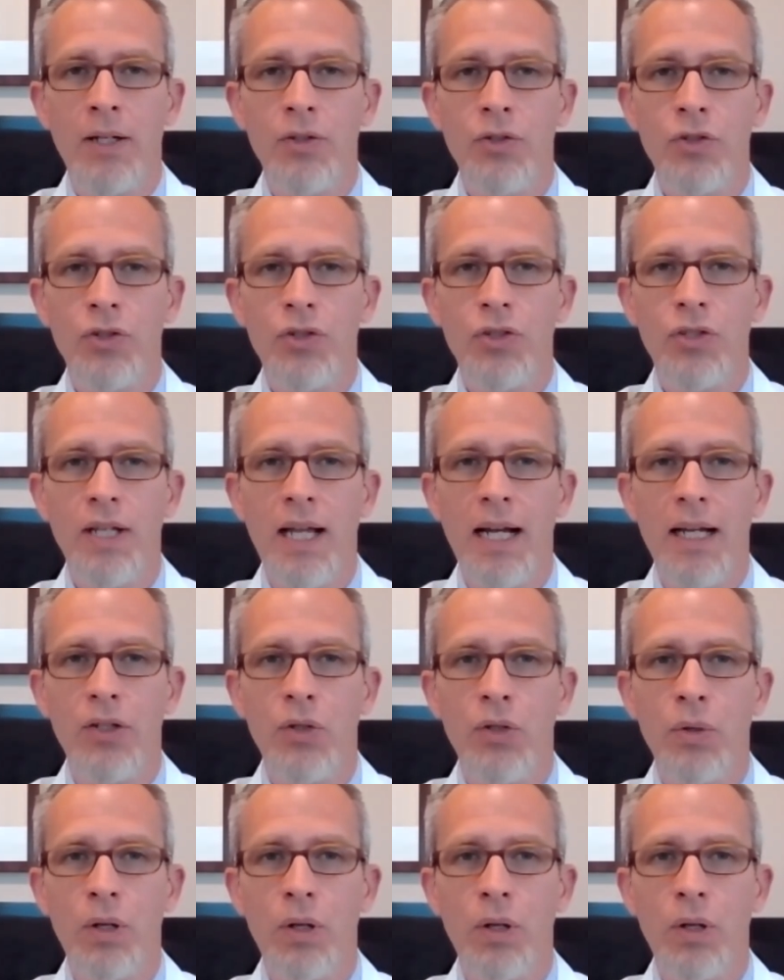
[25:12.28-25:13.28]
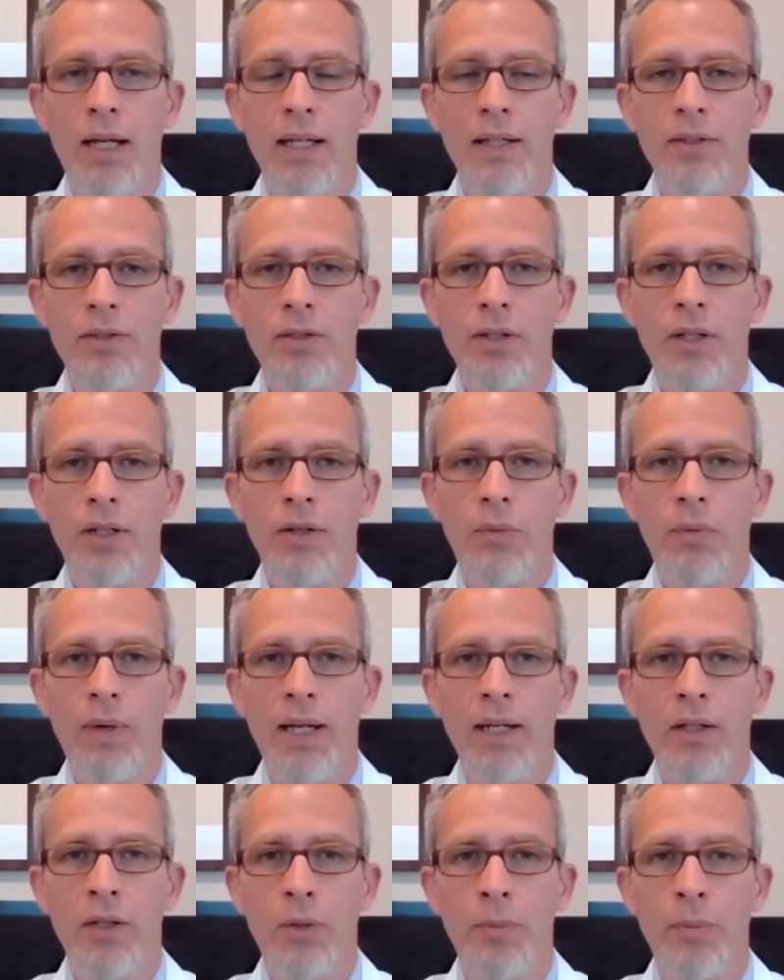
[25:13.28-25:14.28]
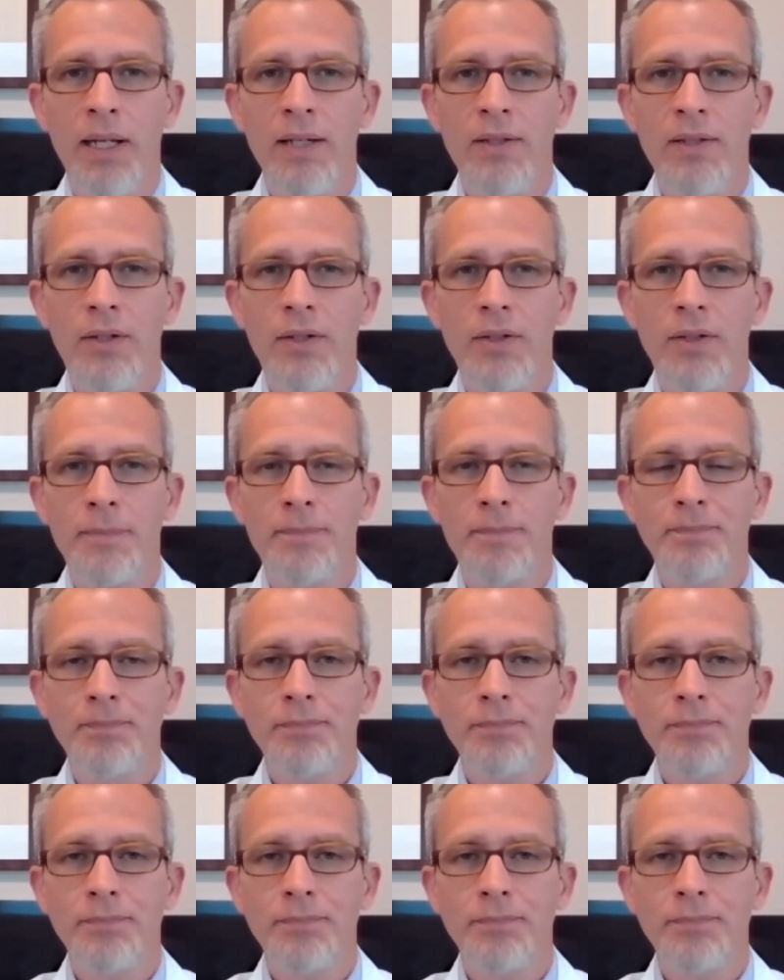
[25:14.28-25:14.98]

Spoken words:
just not utilized on a regular basis.